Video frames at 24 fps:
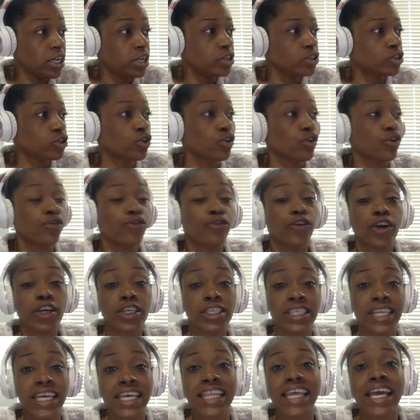So the first
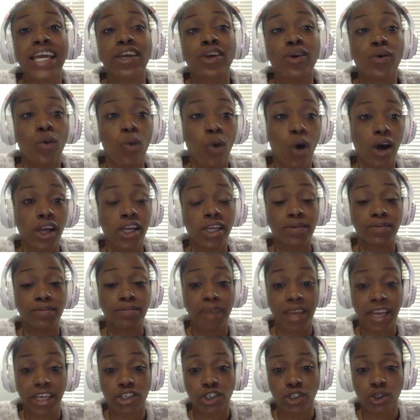thing that you want to
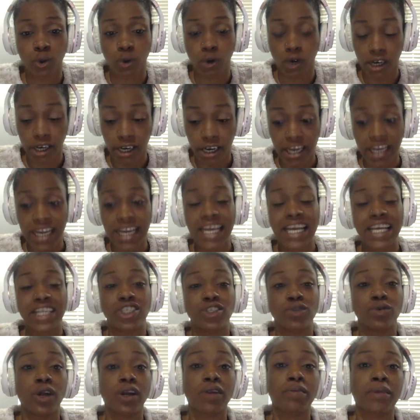make sure is
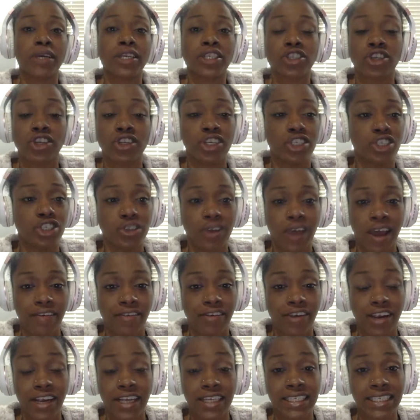you want to make sure that you have
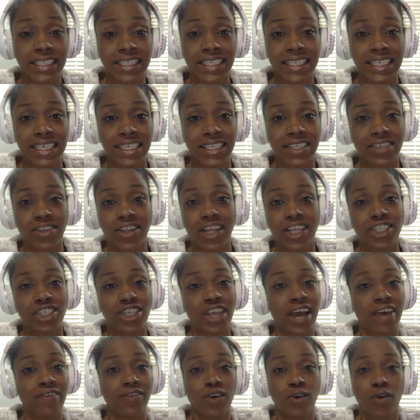your entity, so that you
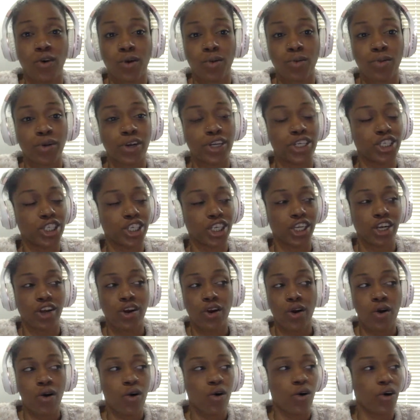have a corporation
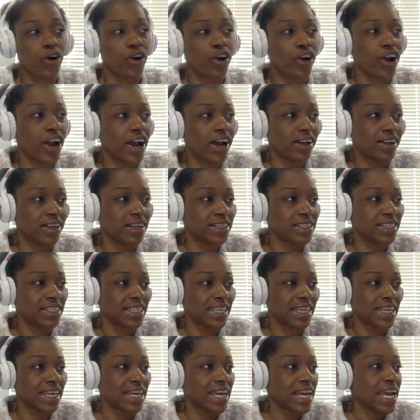or your
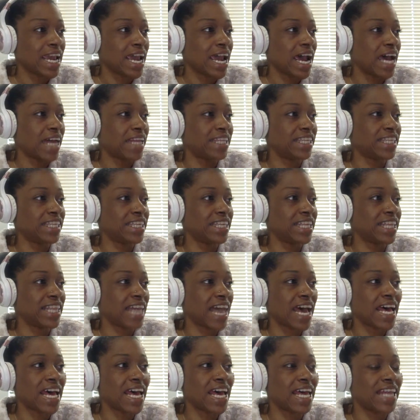LLC. And
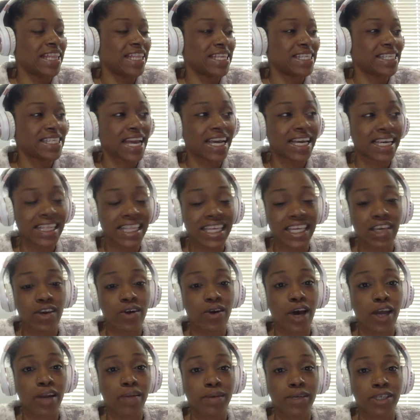the second thing you
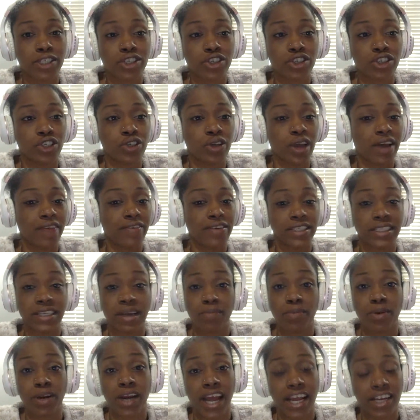got to make sure is you have a
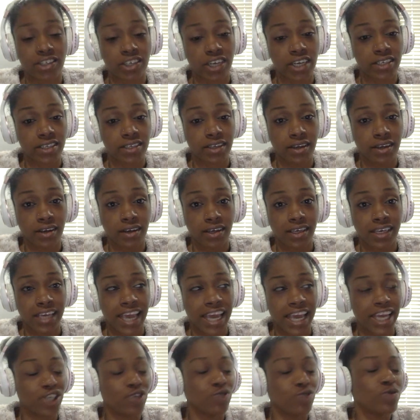separate address.
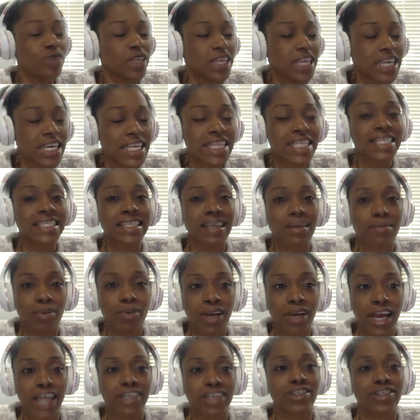Okay, you need the separate
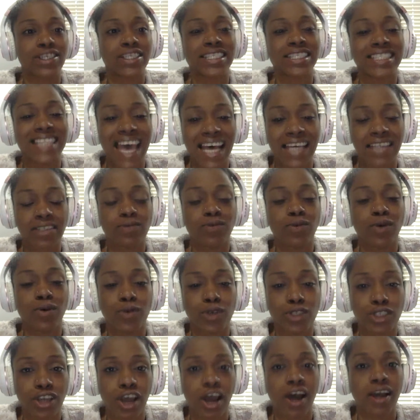address. That's what
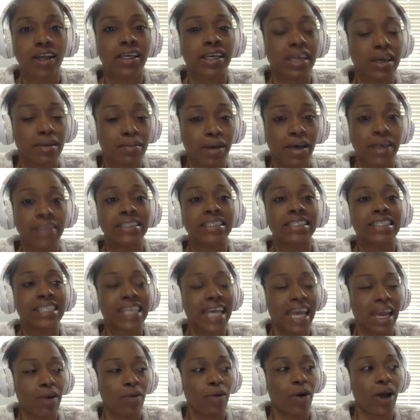we're talking about
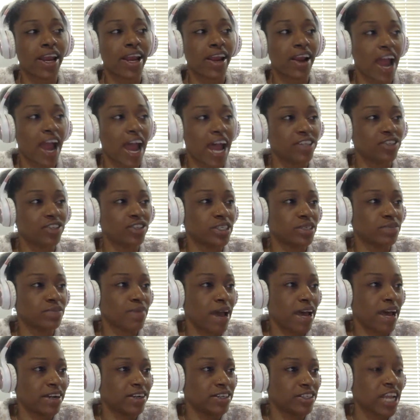today, why your address
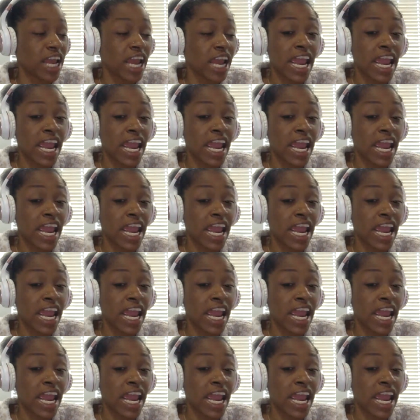matters.